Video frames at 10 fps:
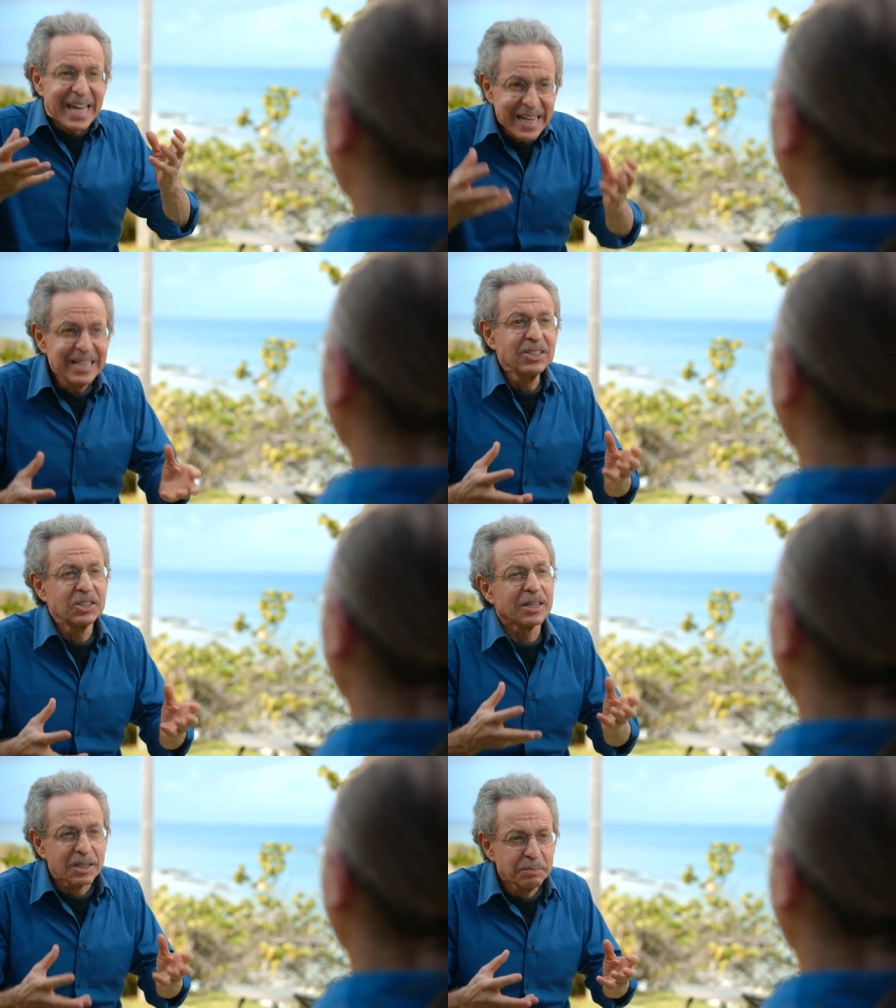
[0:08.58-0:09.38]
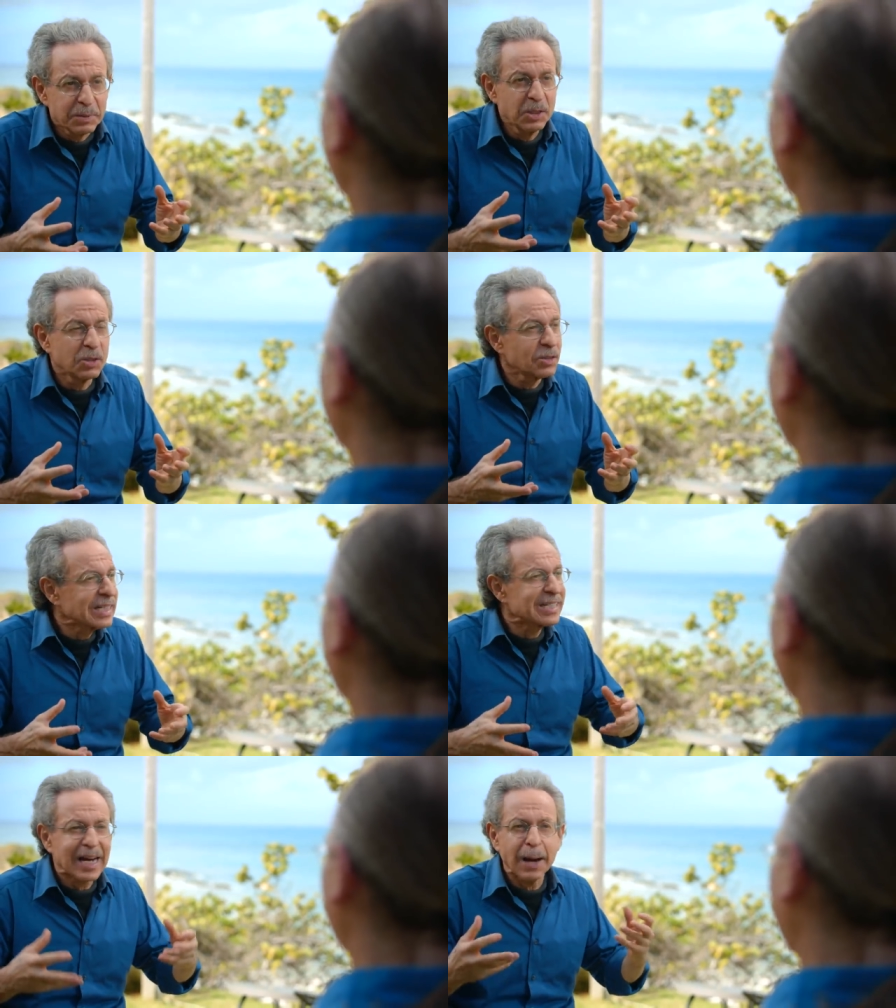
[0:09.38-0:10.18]
is a computer
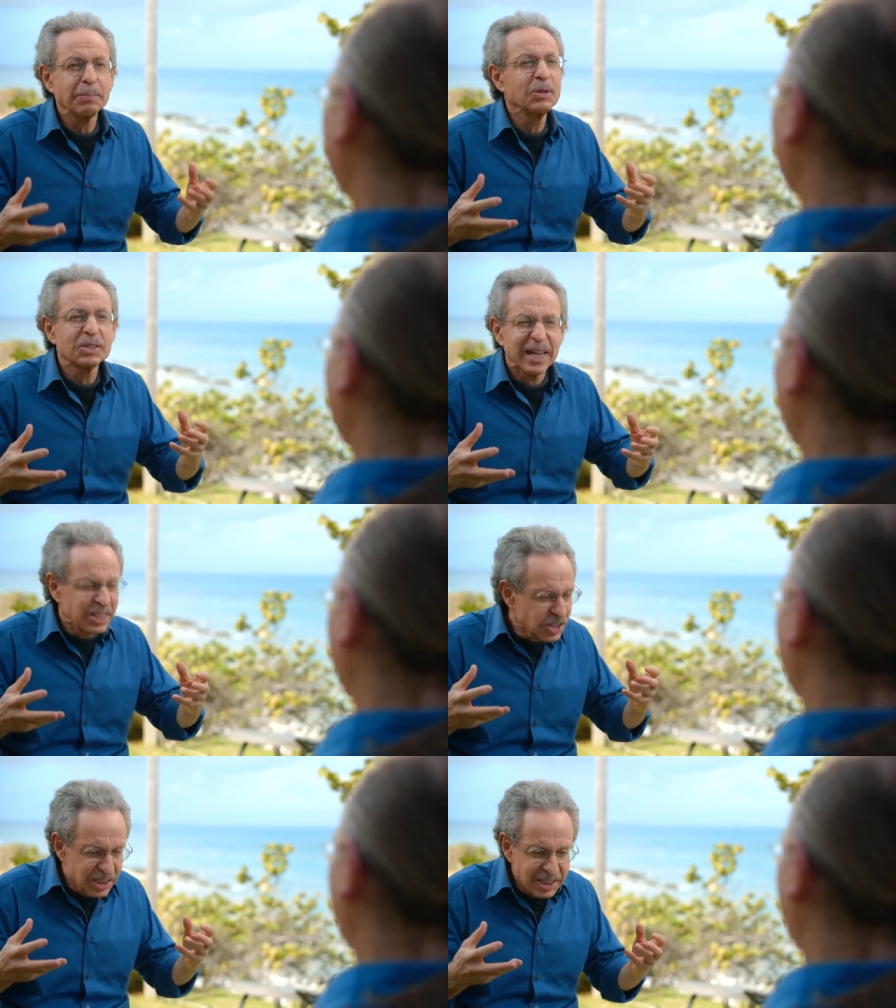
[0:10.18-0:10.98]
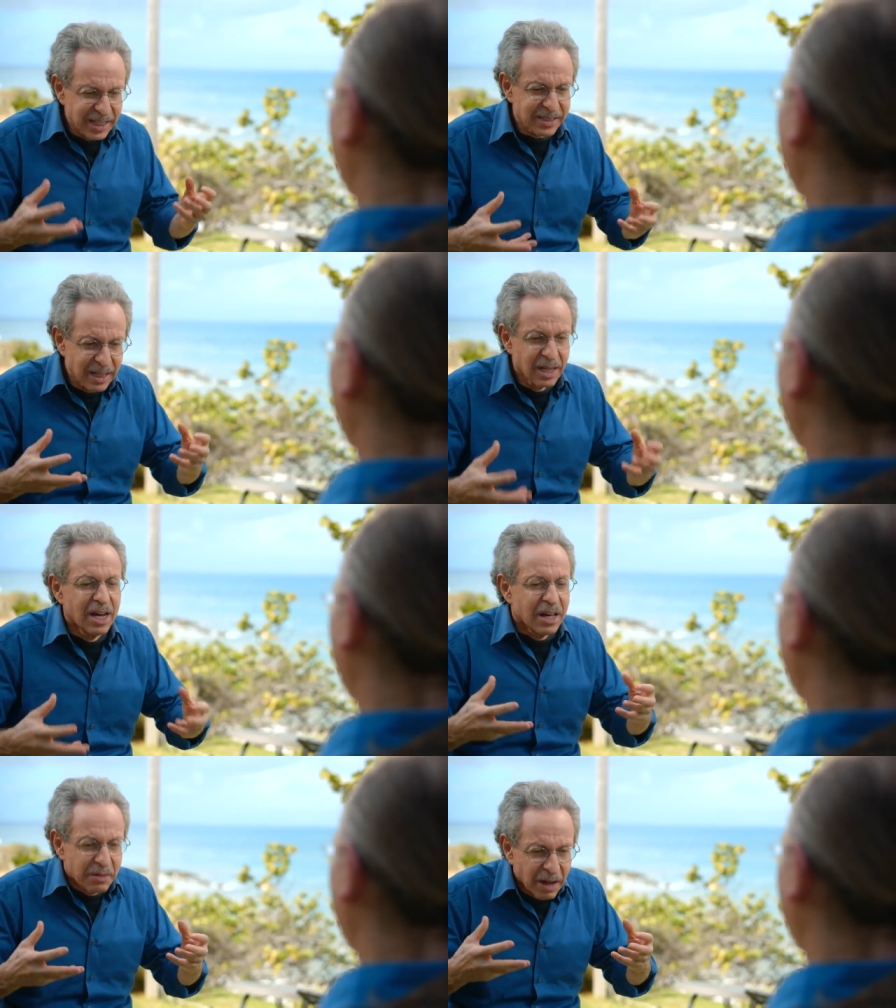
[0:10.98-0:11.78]
and that computation is at the,
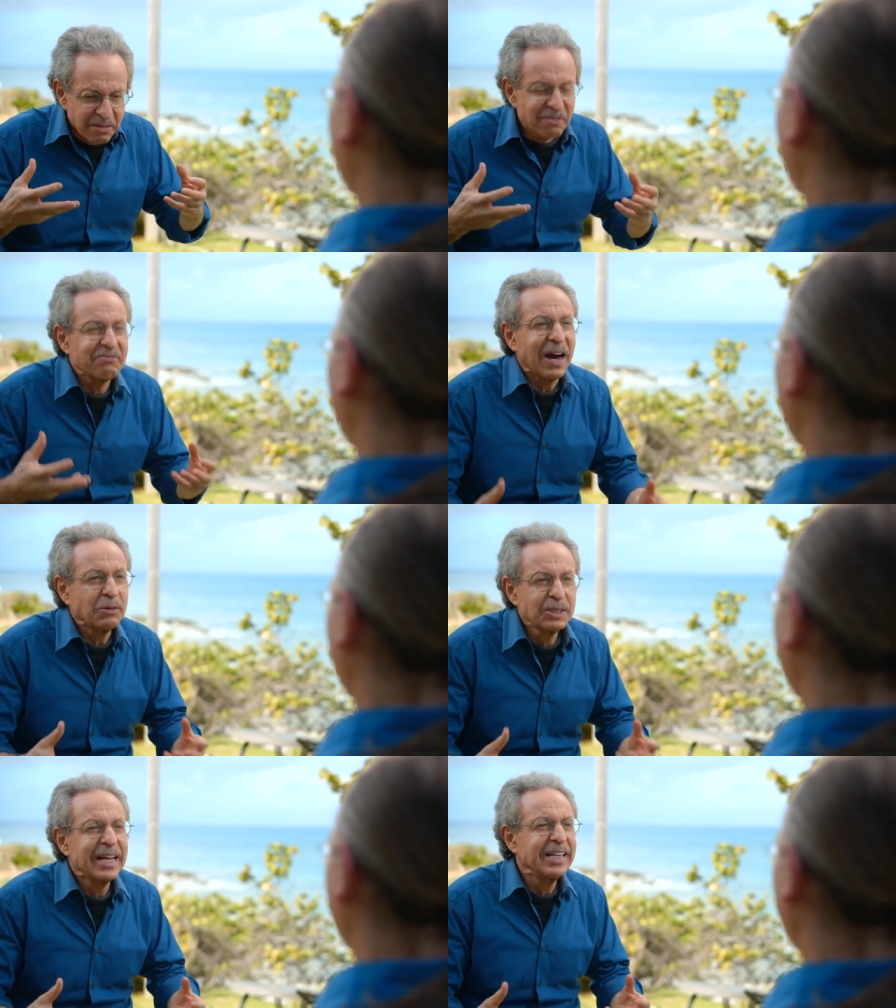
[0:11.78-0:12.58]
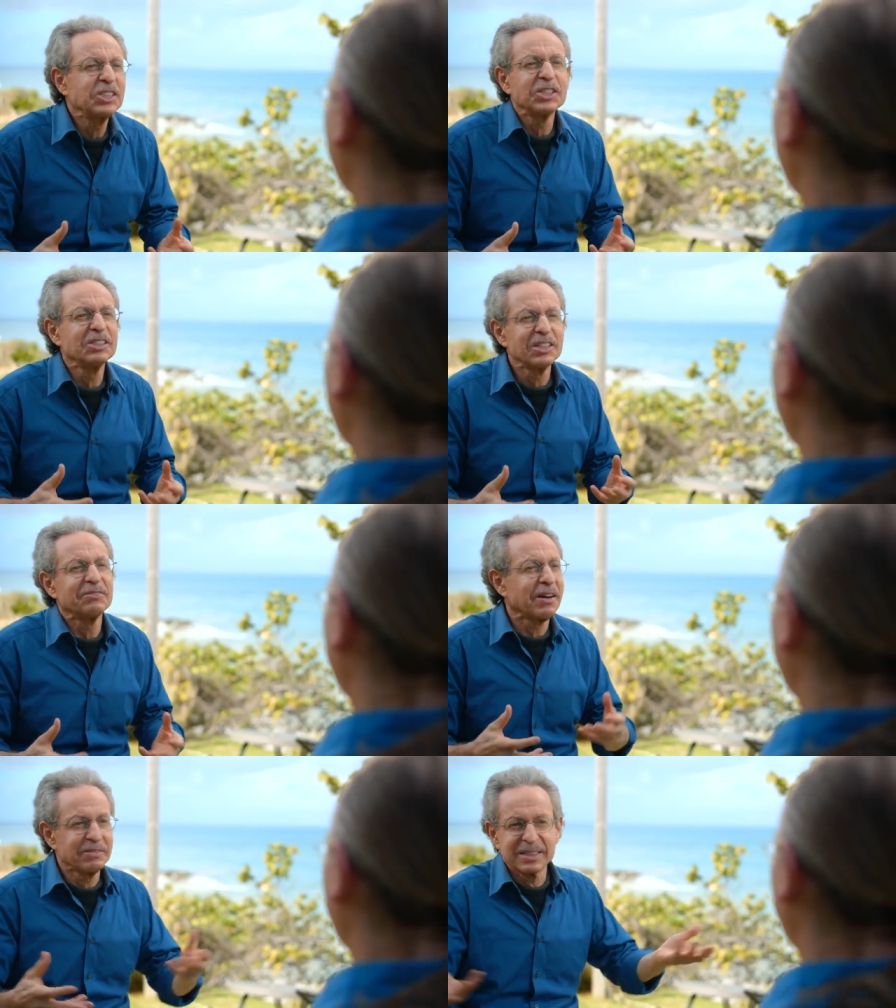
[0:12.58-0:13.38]
the, the foundations
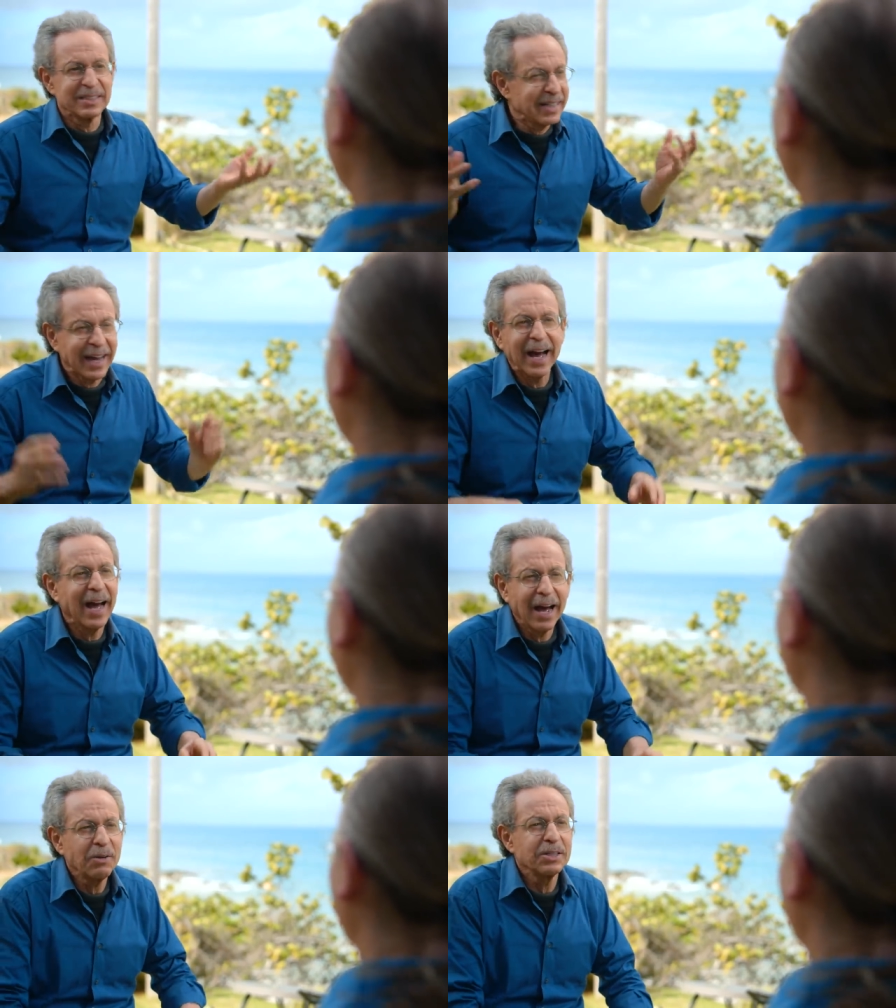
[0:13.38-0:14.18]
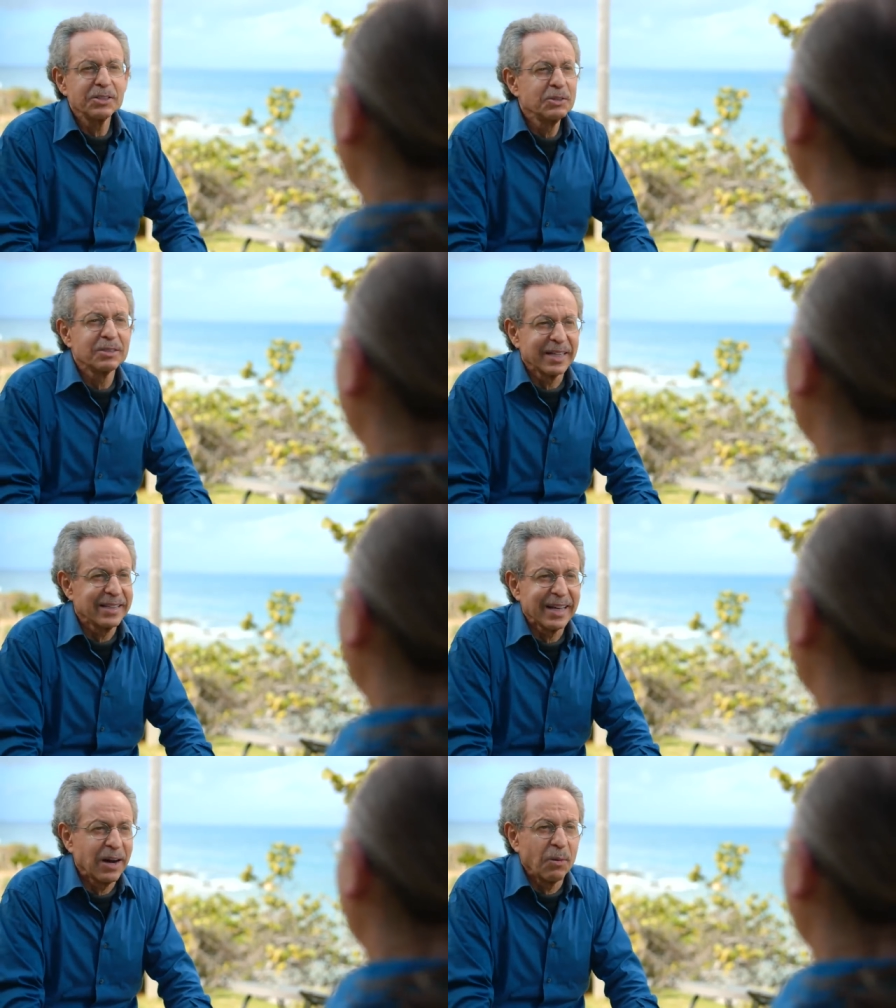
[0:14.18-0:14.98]
of everything. How, how can you
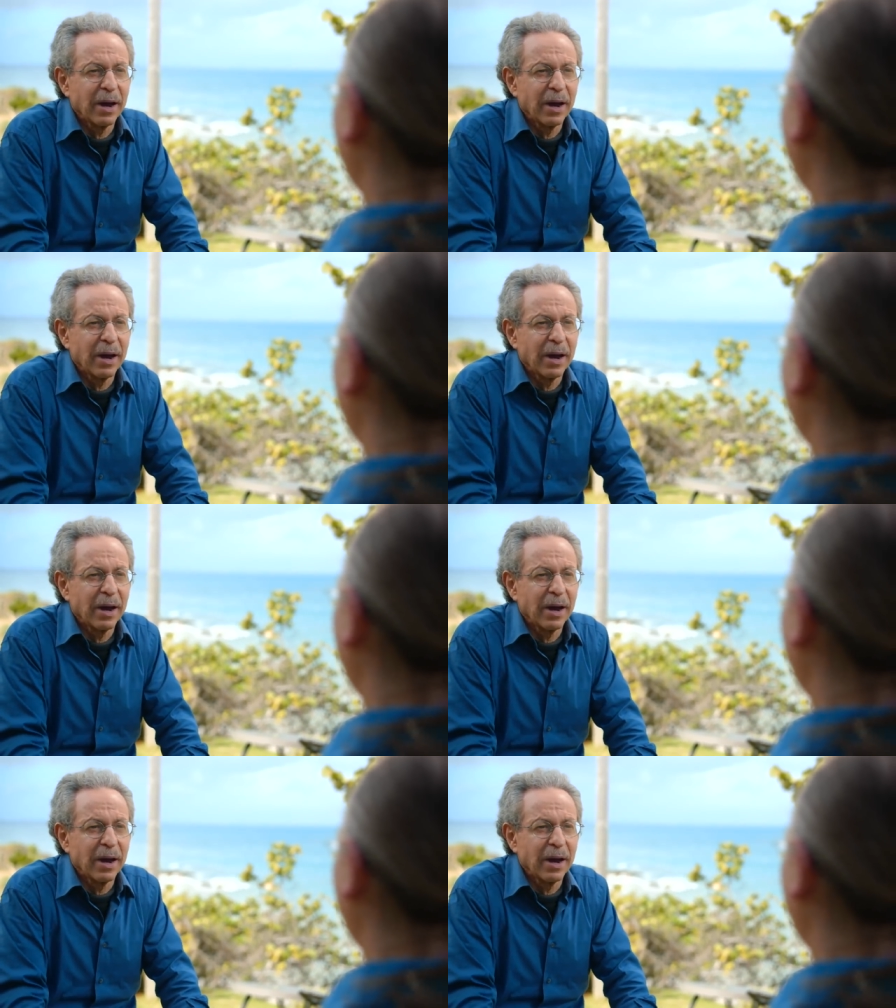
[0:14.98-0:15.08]
think that